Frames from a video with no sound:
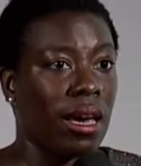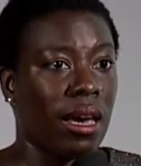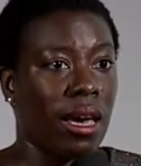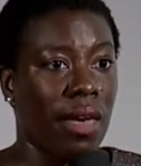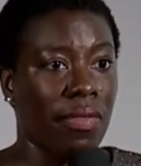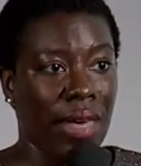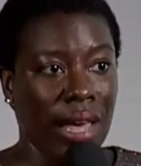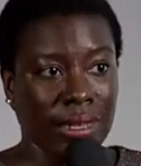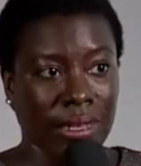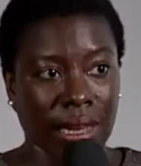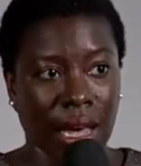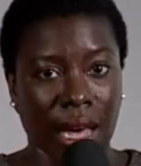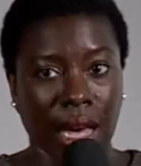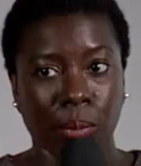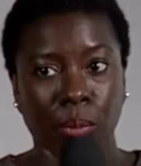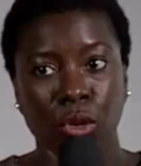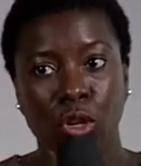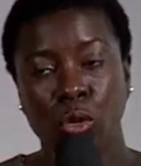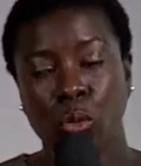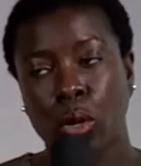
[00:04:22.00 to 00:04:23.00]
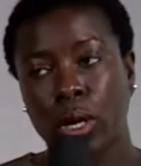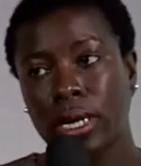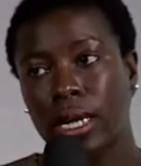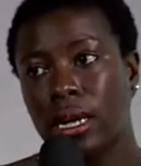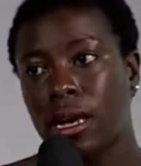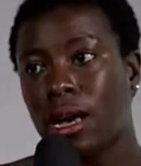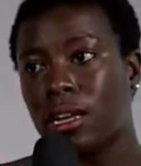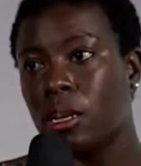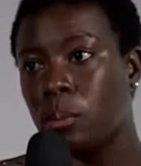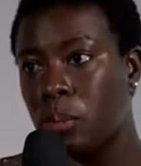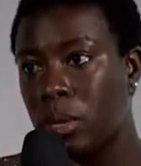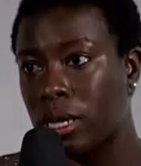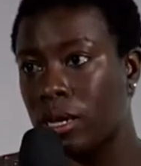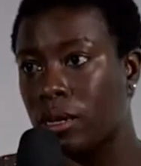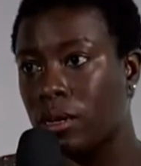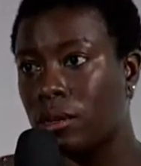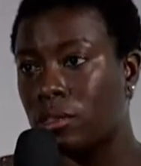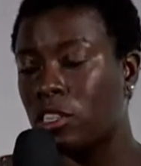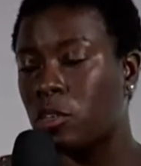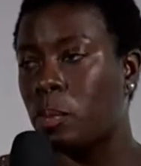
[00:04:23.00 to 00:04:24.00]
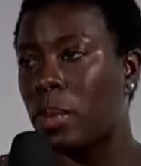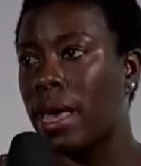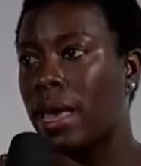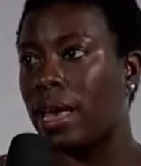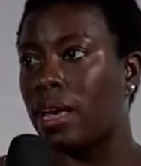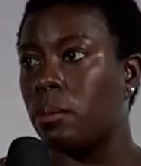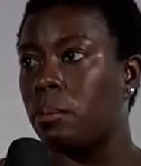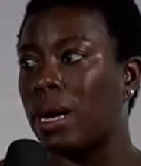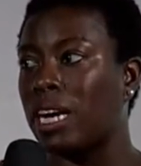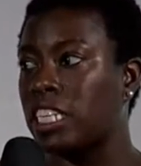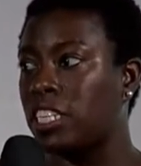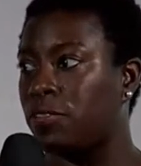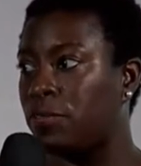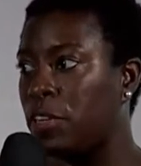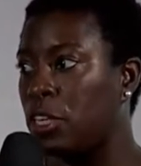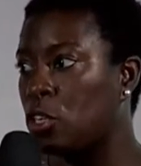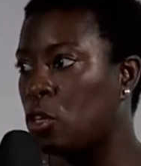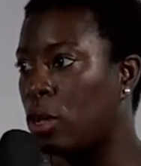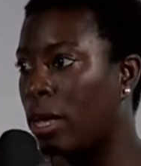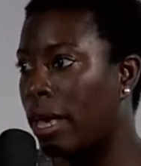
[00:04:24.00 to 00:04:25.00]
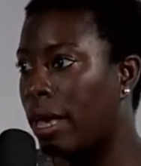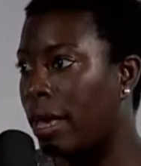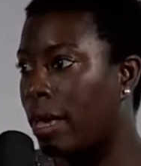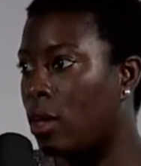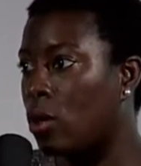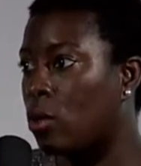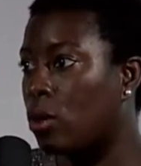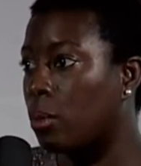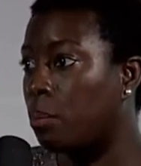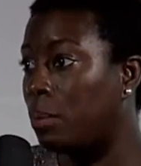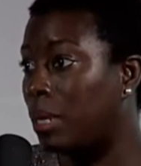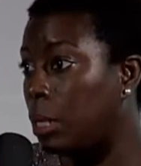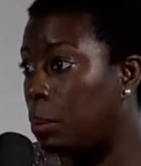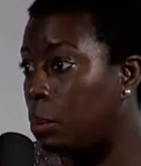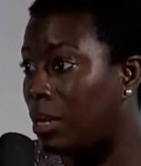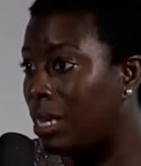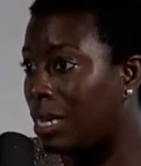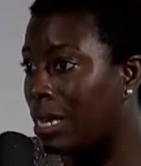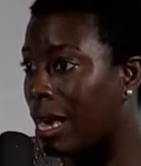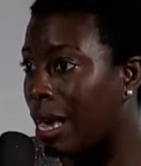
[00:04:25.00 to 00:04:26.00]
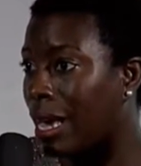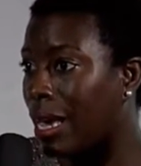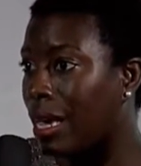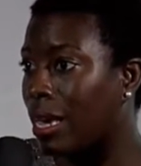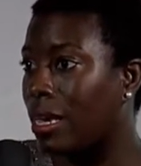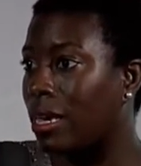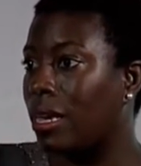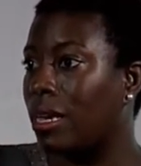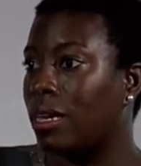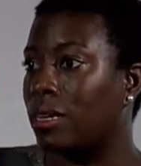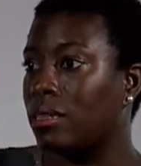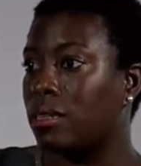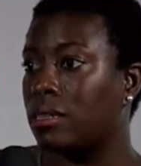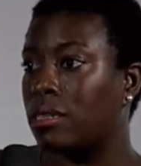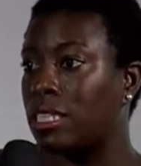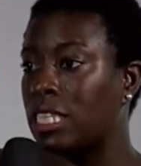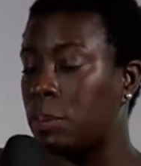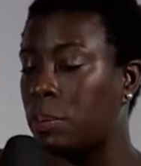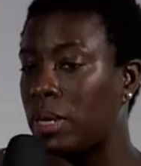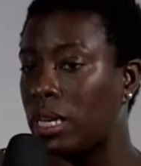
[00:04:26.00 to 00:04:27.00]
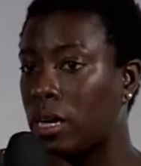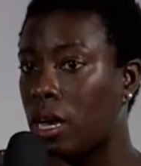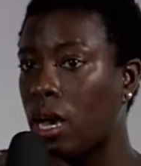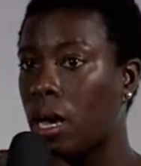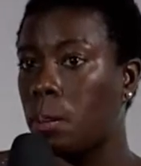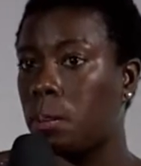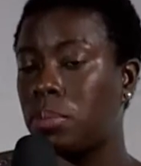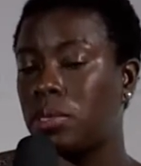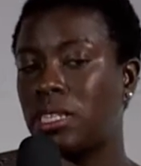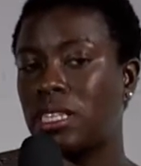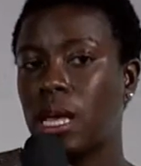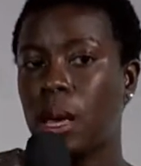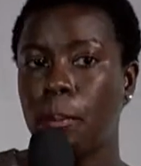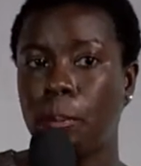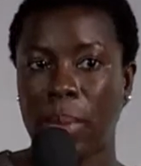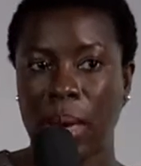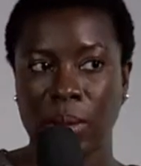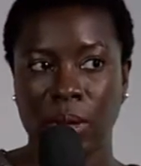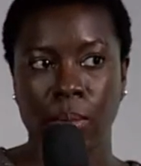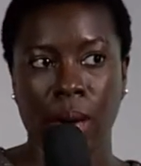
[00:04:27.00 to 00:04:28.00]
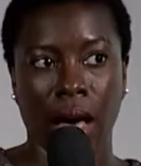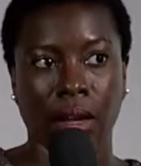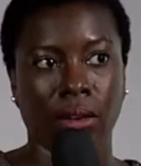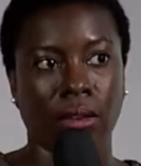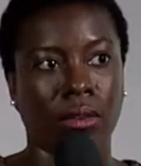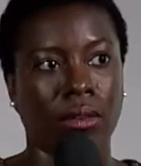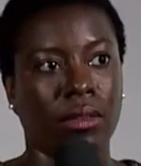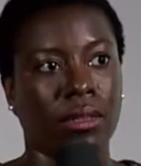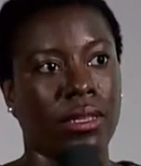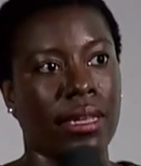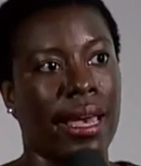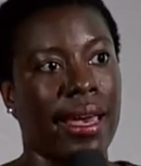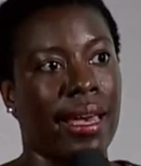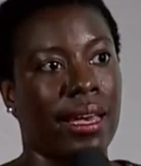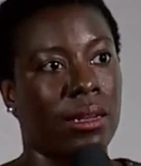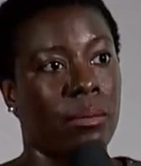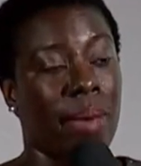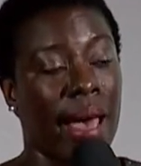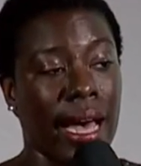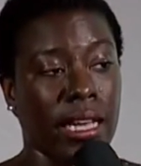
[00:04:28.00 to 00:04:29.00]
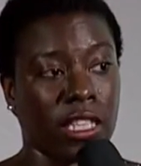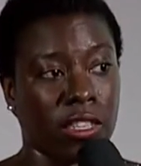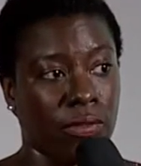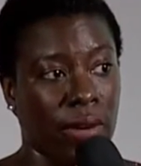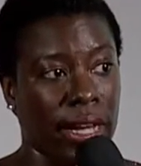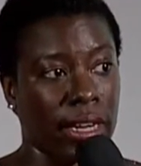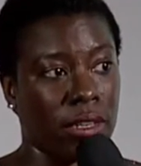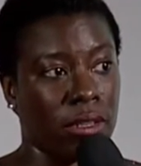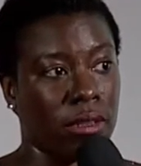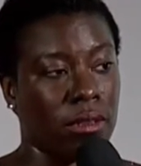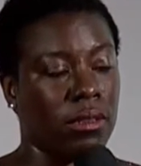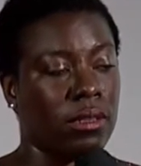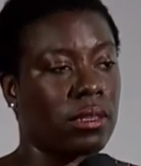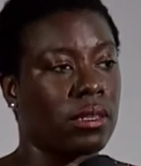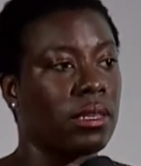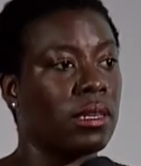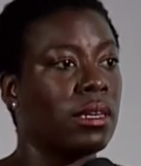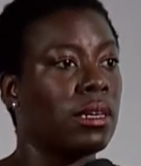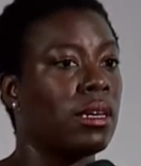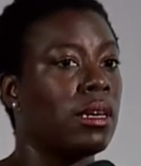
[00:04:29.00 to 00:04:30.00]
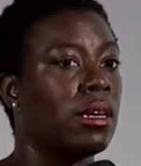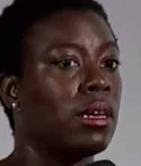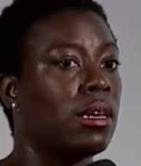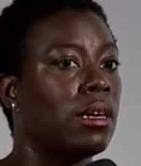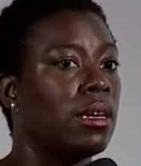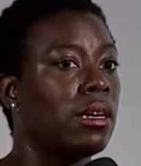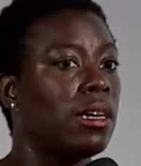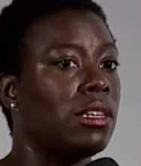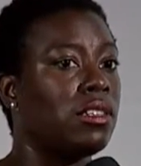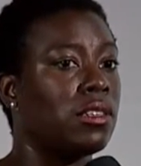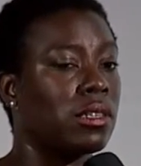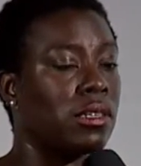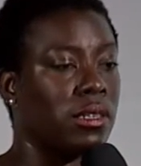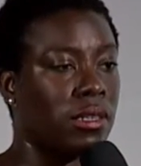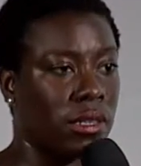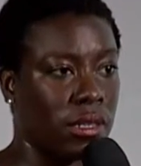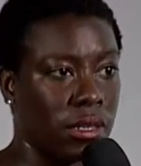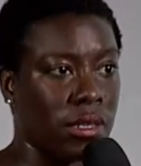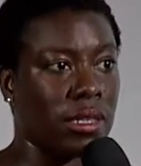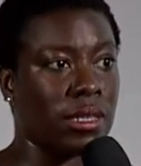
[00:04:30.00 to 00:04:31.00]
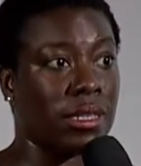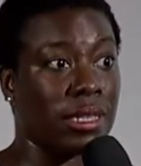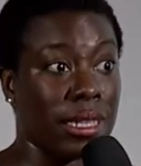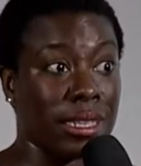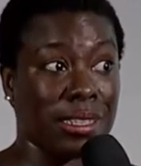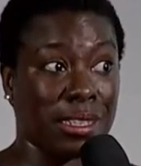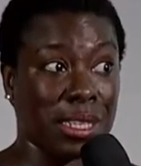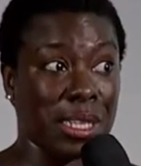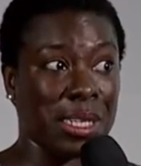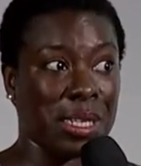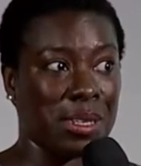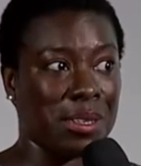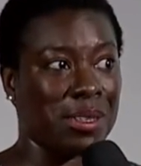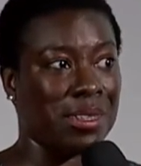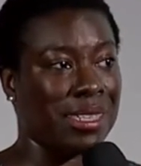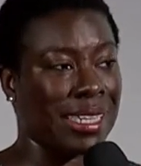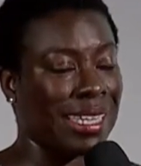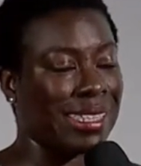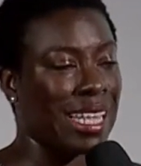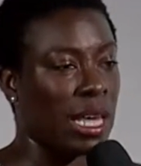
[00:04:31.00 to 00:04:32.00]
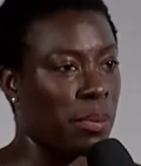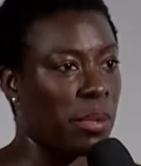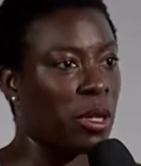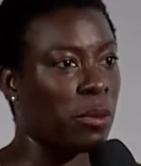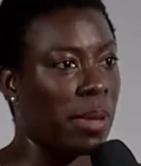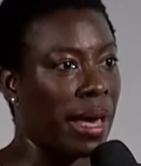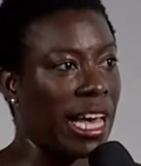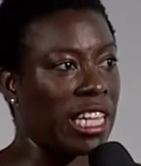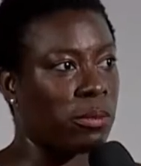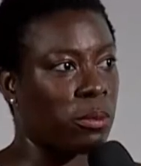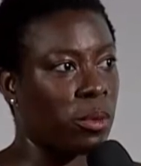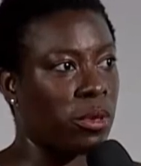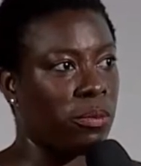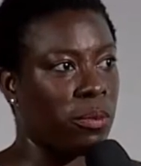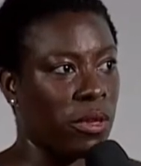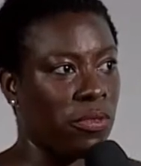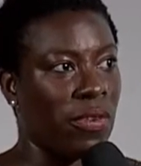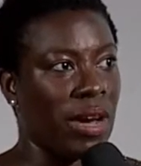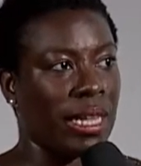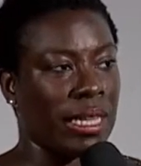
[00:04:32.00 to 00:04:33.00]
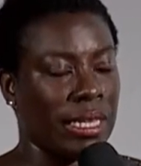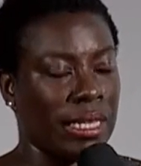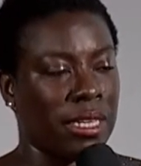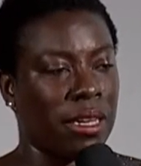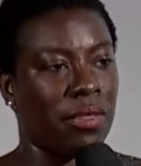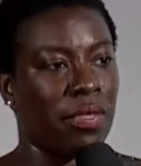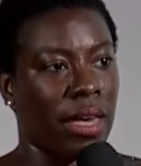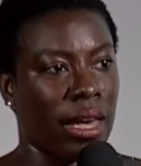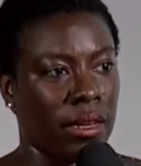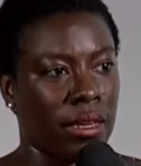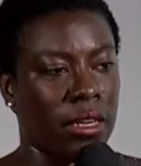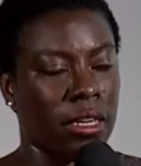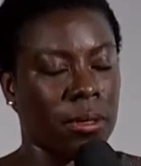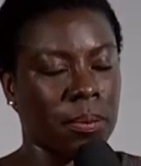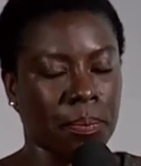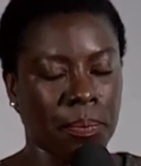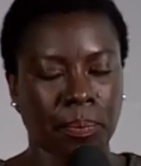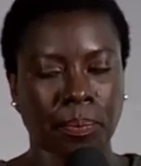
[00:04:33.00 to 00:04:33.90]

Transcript: At that time, we were working on a bill to ban bisphenol A or BPA in sippy cups, baby bottles, and pacifiers. It took six, six years to get that bill passed, but we, we finally did it that year.